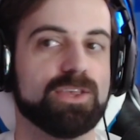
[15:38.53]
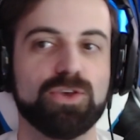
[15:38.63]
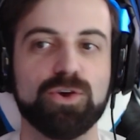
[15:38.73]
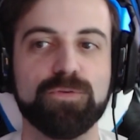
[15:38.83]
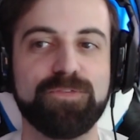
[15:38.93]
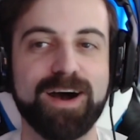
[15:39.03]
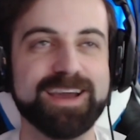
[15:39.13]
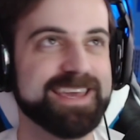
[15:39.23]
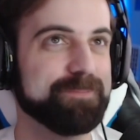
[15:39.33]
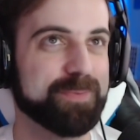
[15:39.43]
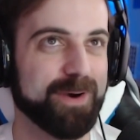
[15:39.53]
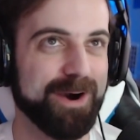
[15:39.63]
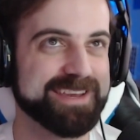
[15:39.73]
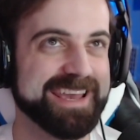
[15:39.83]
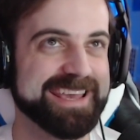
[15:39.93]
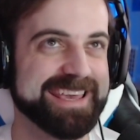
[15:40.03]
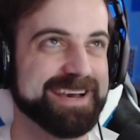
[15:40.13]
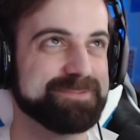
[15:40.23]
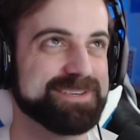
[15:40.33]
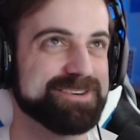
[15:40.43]
You fucking broke it,
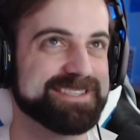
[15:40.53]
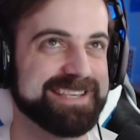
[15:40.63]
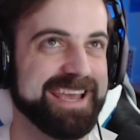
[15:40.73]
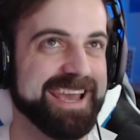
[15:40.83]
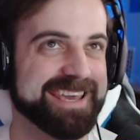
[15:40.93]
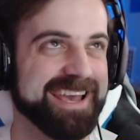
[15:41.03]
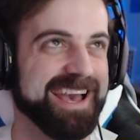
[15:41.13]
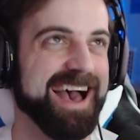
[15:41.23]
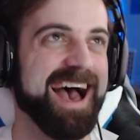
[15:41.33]
Gibbed, you dick.